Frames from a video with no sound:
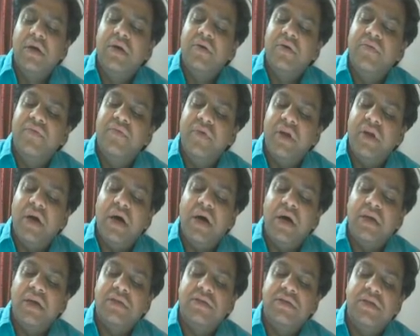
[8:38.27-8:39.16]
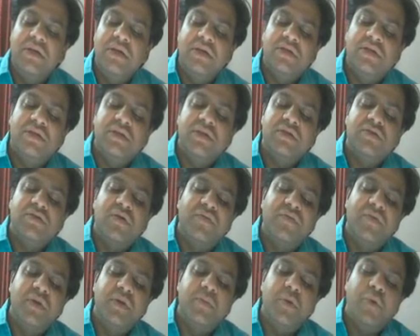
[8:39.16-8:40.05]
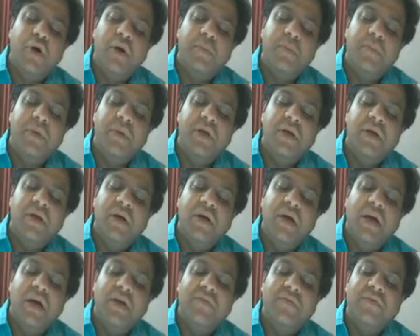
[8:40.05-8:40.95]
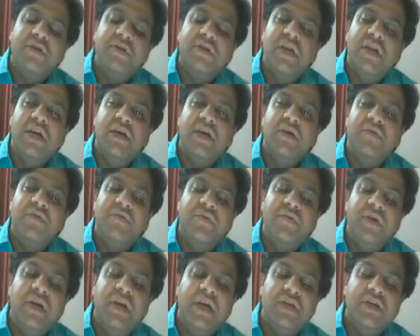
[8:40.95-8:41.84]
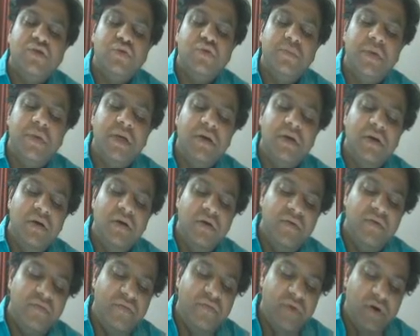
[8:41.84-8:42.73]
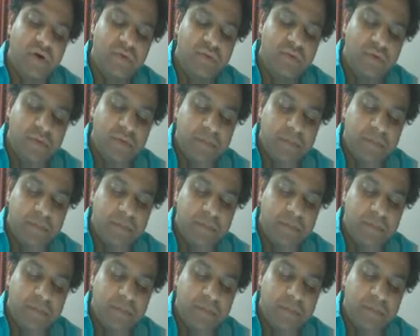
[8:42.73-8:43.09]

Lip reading: where r is the distance of the point P at which electric field has to be found.